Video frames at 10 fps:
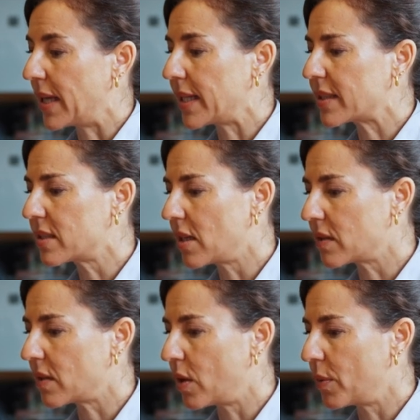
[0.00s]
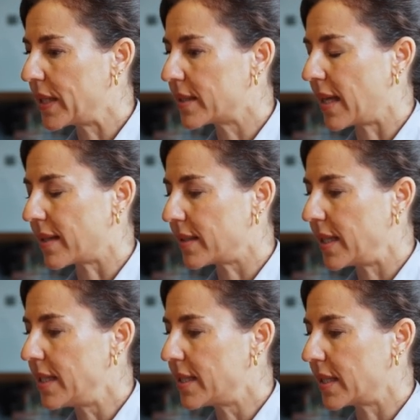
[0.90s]
And that's not always that
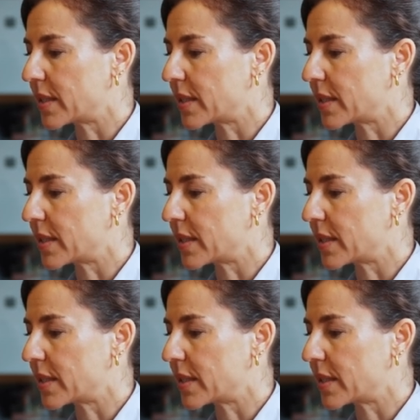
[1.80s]
easy,